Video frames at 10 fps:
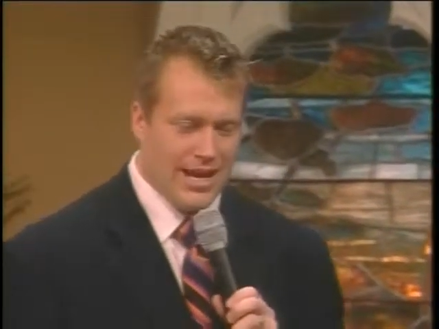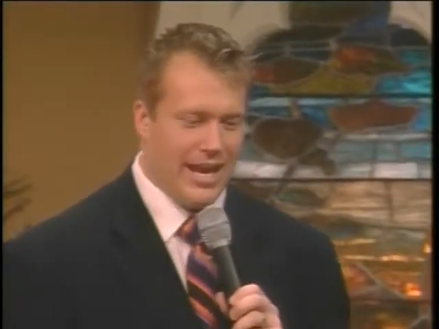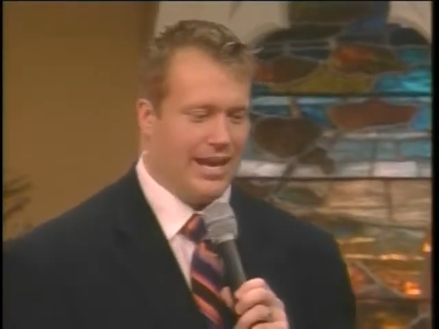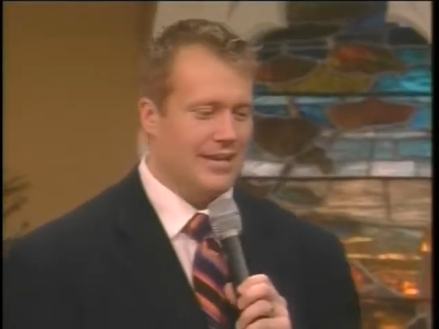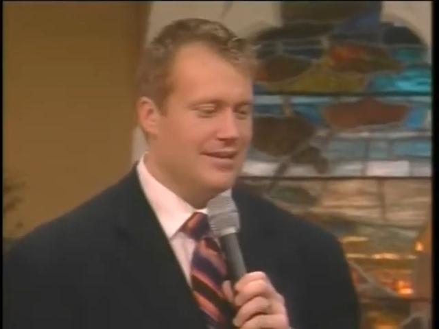
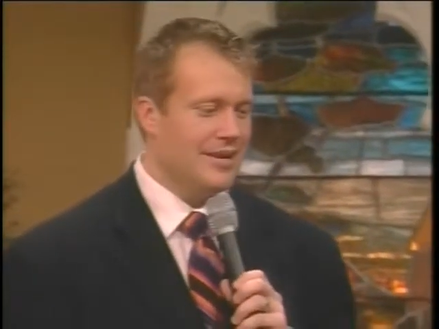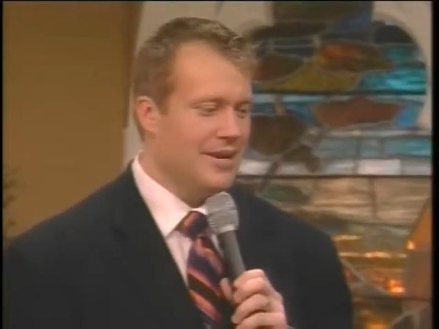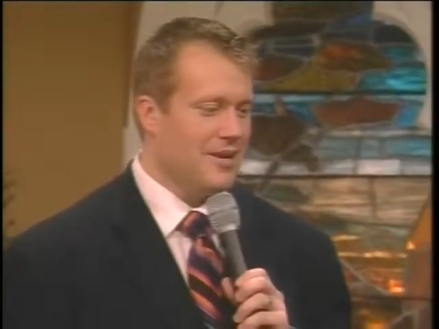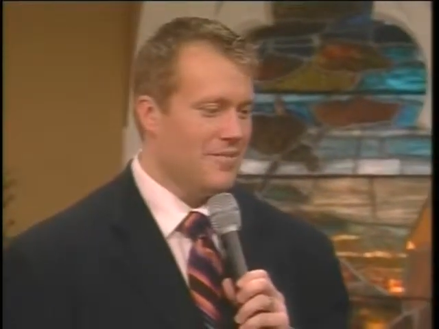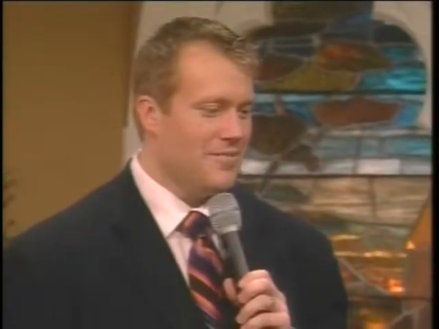And
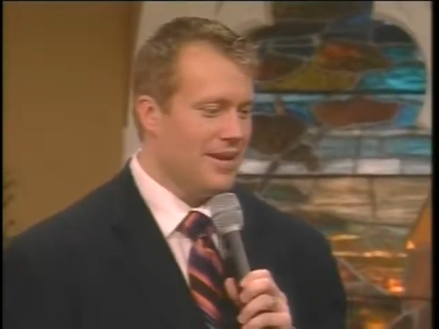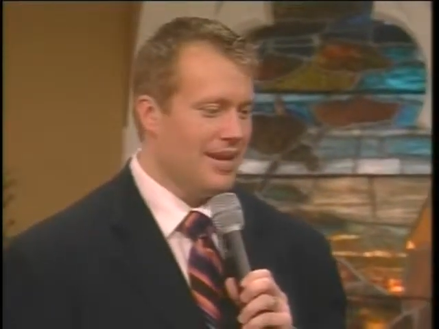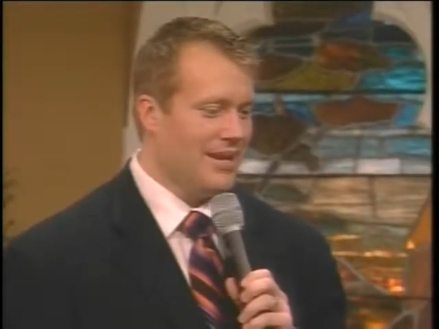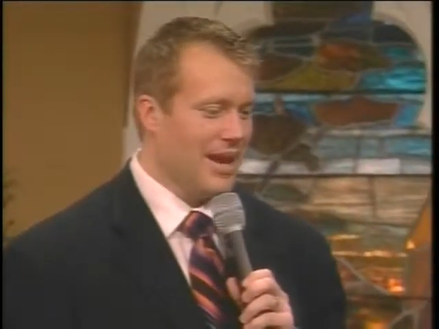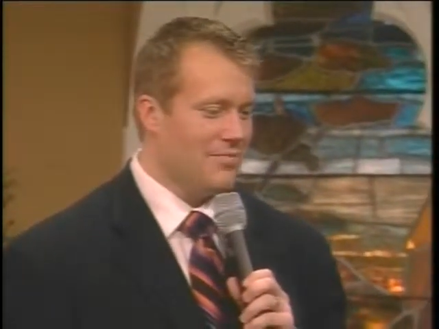
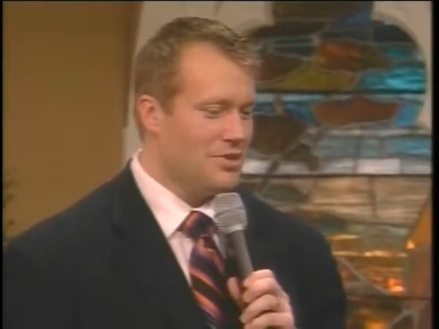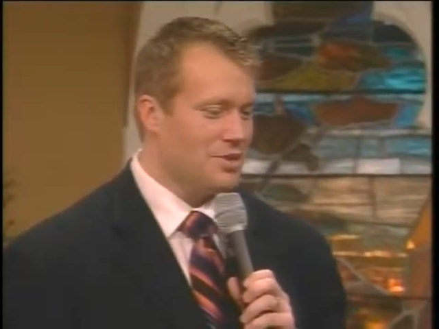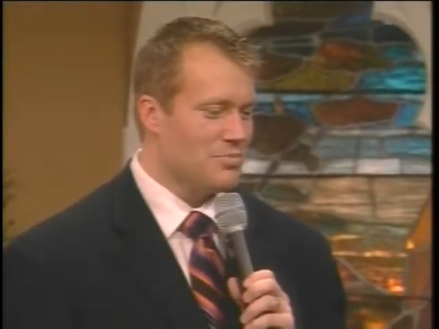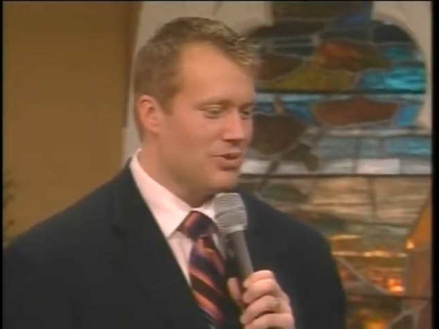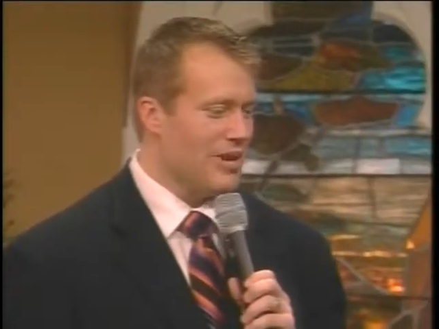I'm
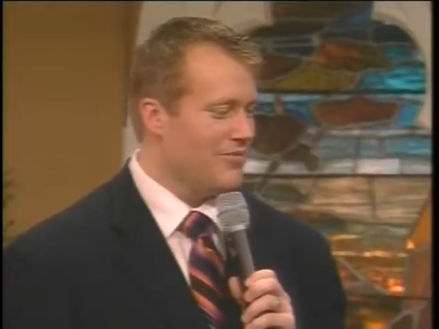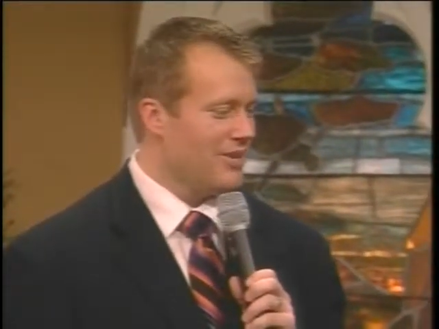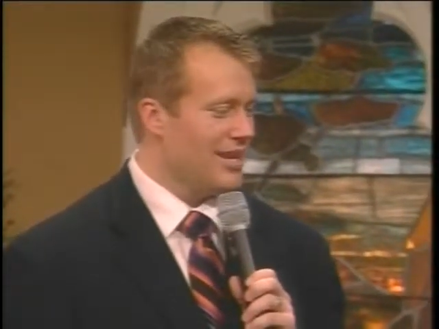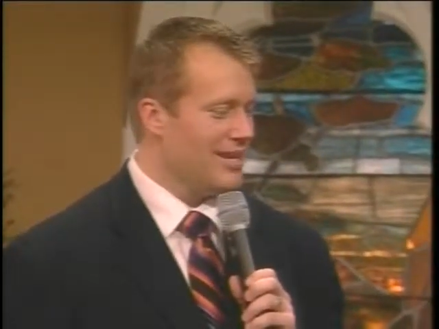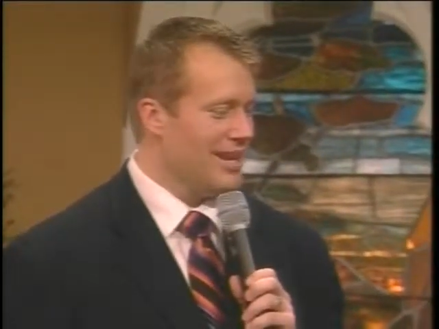just praying for
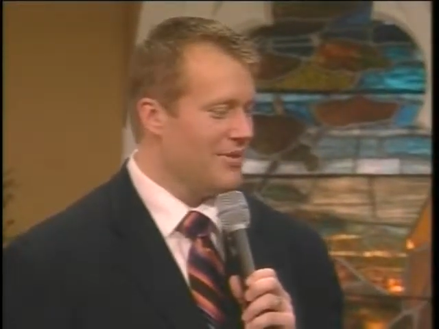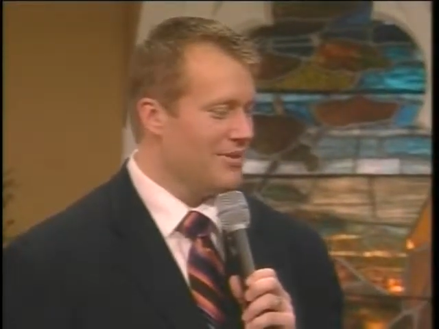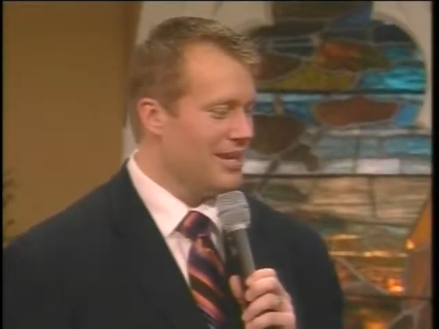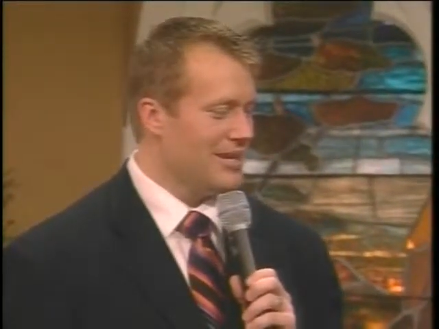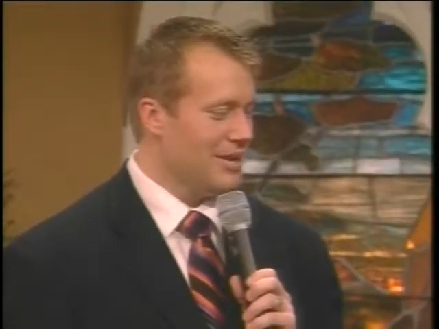that day
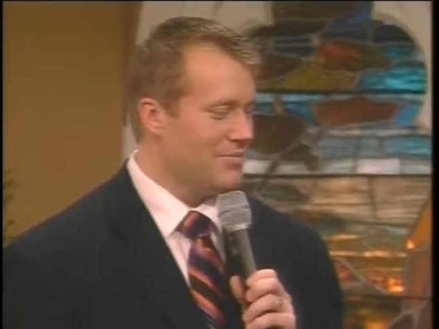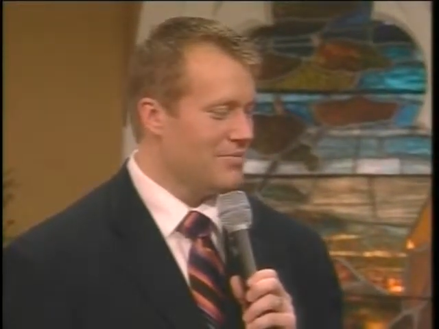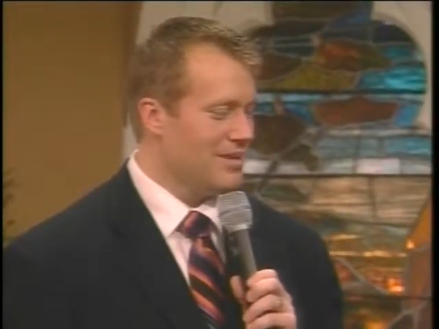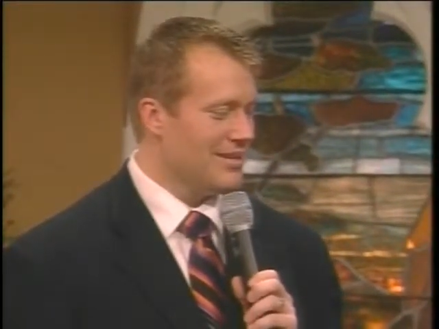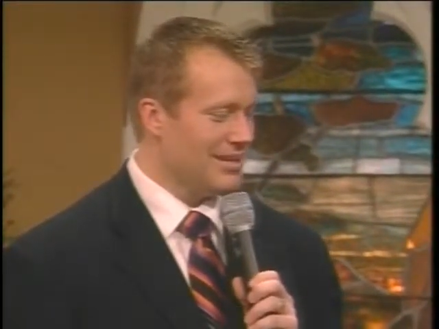when they come
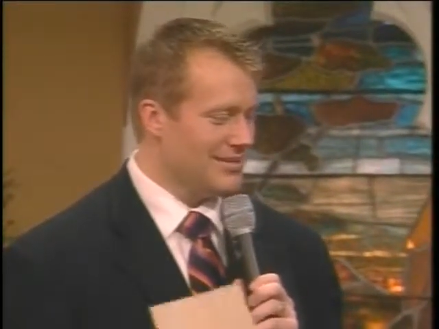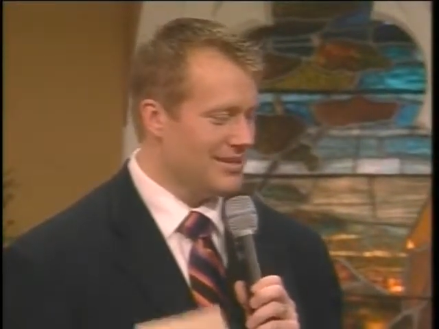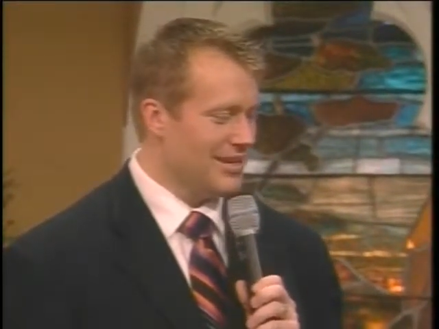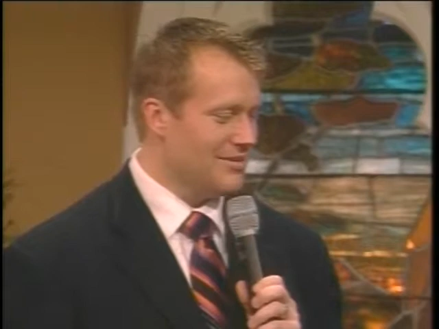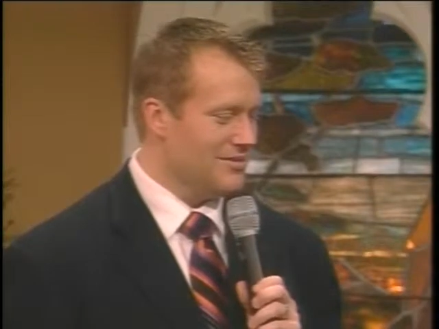to me and they
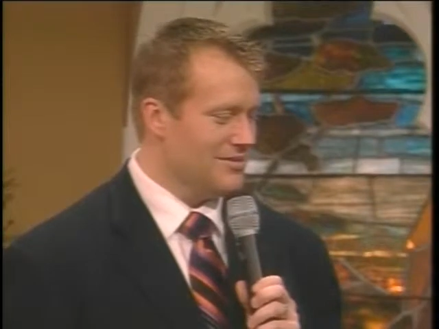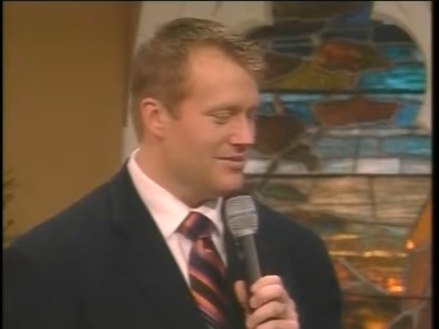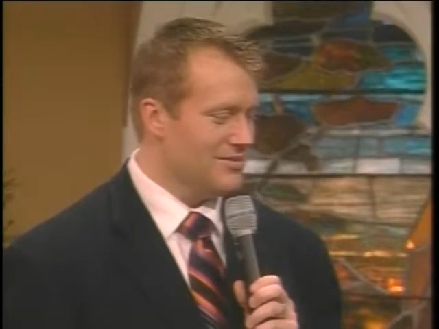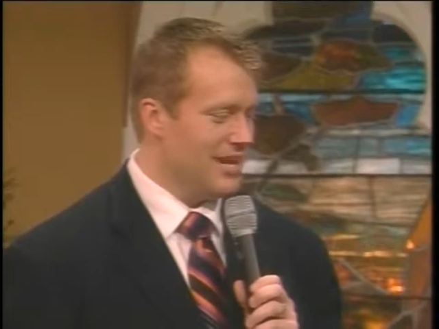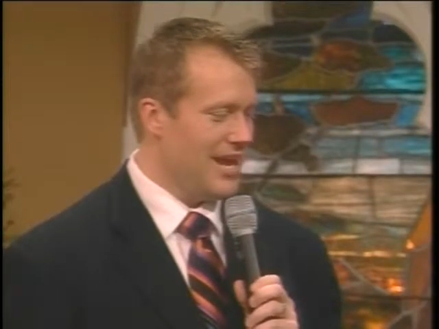say,
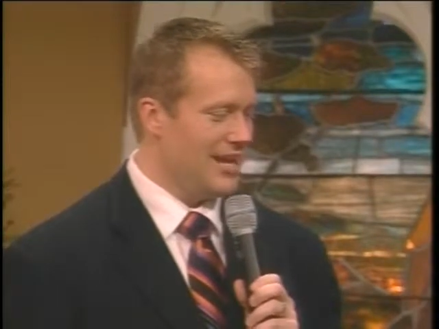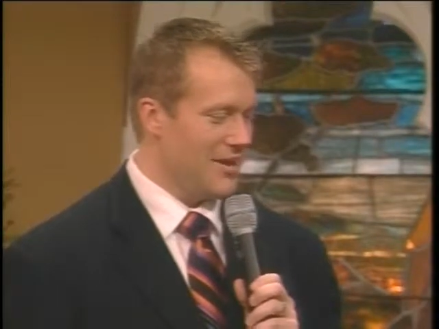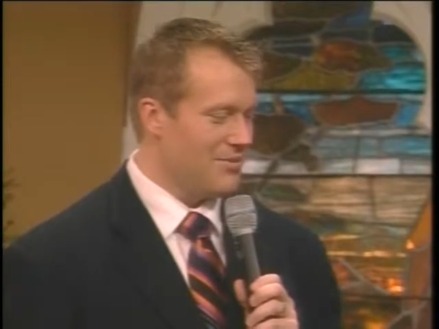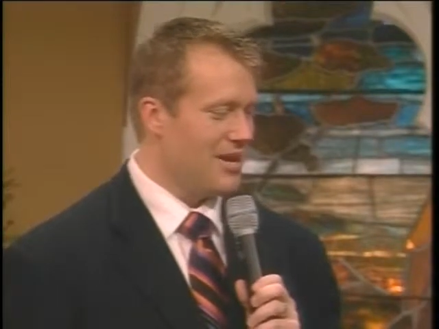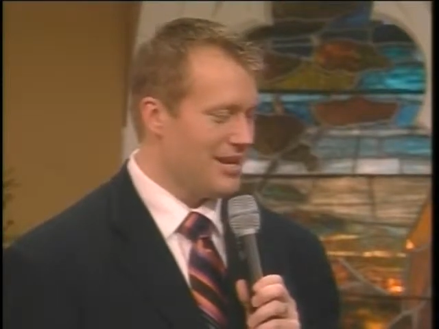Daddy,
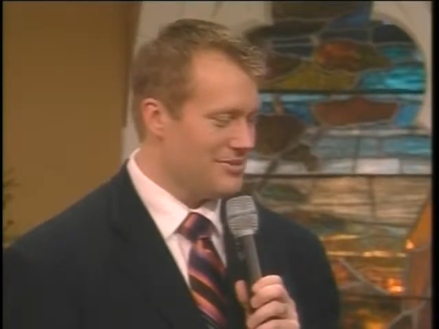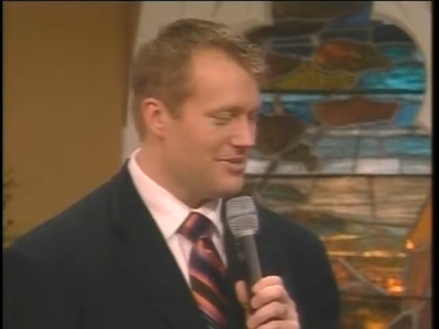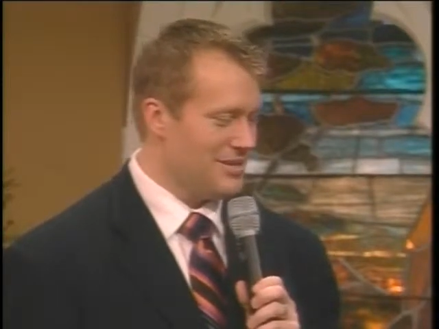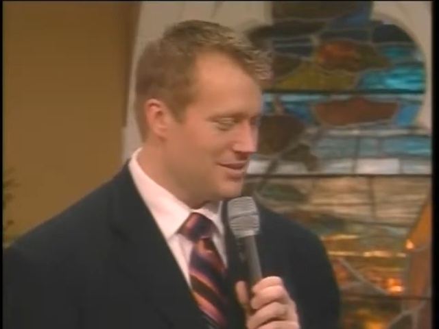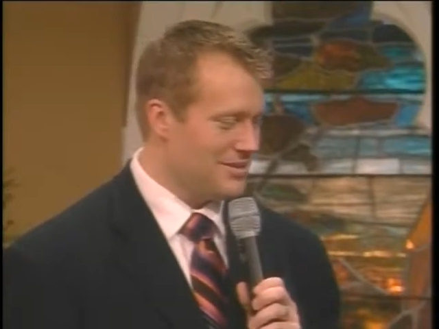I want to ask
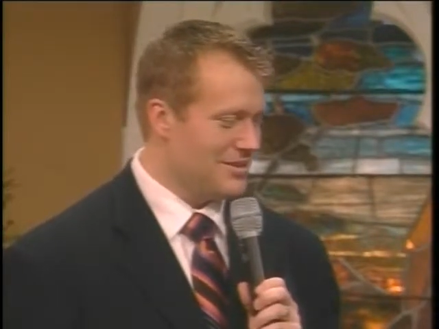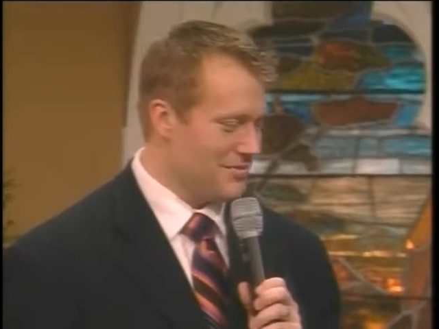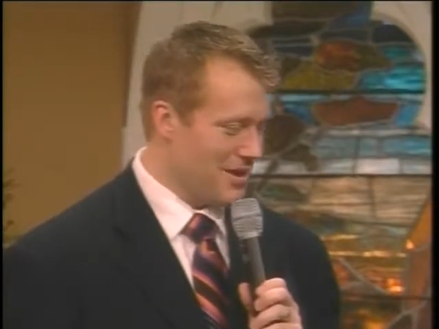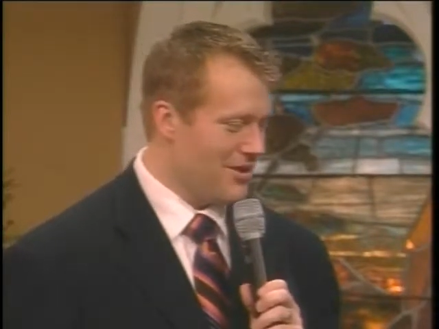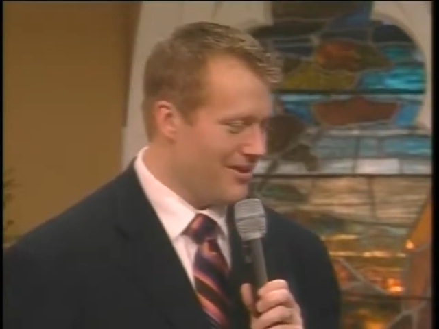Jesus into
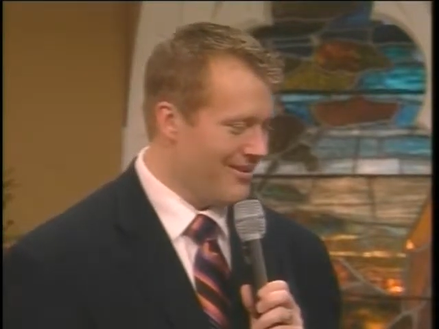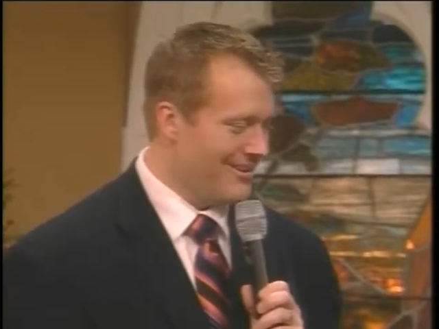my heart.